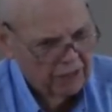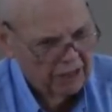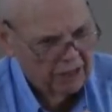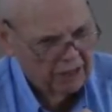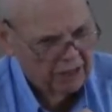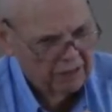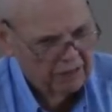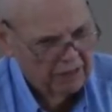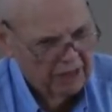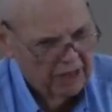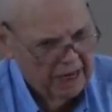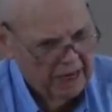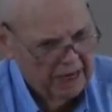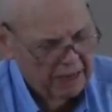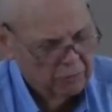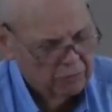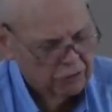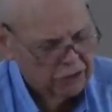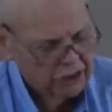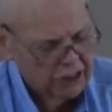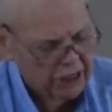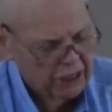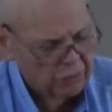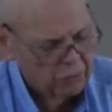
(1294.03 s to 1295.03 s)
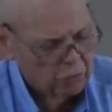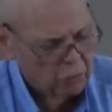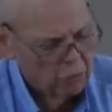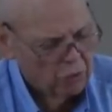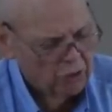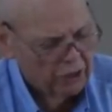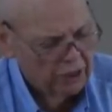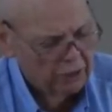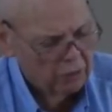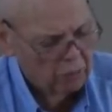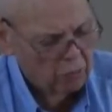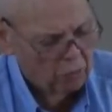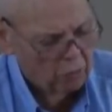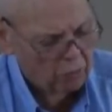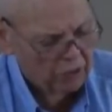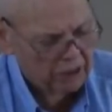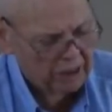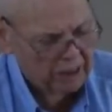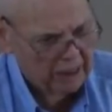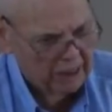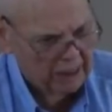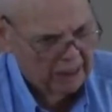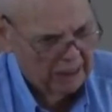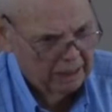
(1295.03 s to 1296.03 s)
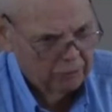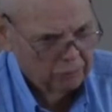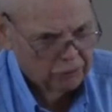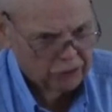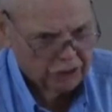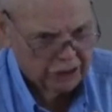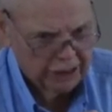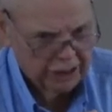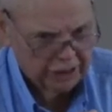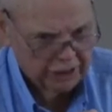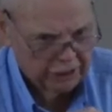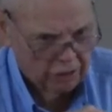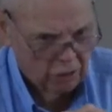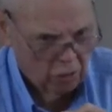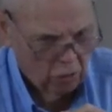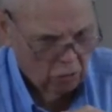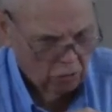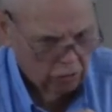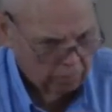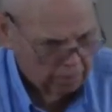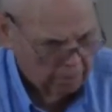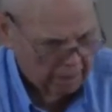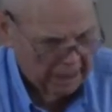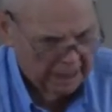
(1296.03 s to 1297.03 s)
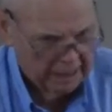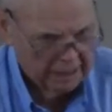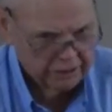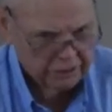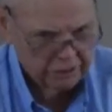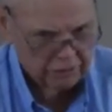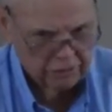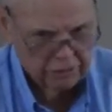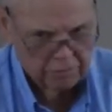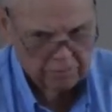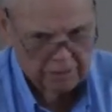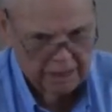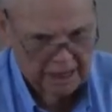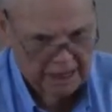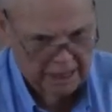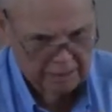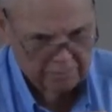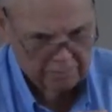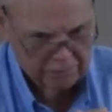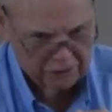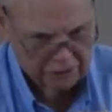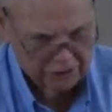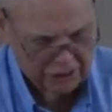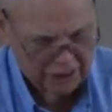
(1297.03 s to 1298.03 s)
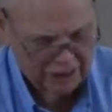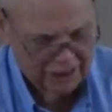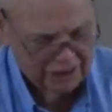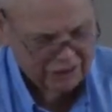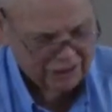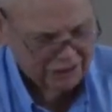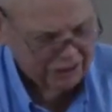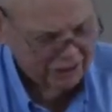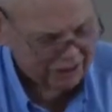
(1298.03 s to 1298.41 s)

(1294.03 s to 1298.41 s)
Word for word: he was getting what he wanted, and he was getting all the pats on the back besides